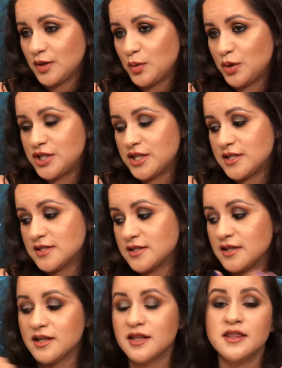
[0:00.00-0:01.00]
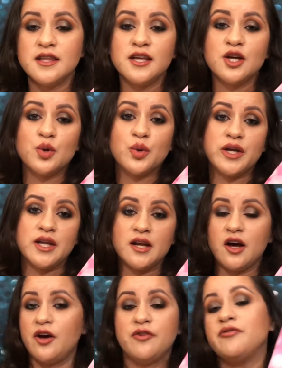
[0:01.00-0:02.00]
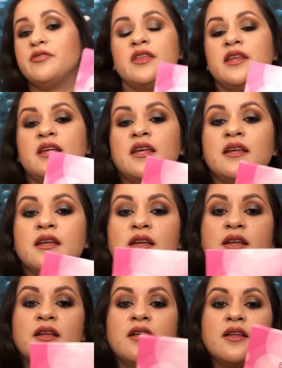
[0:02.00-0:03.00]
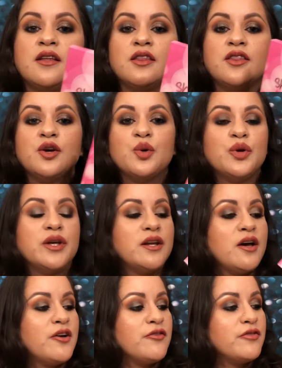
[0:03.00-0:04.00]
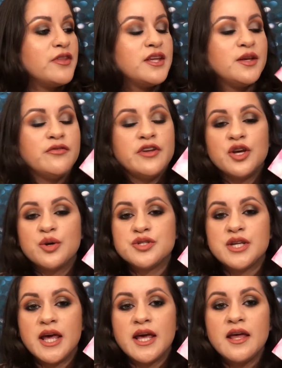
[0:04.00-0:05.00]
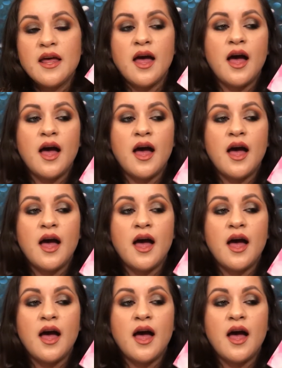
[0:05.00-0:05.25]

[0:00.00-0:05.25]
which is the queen of the video today,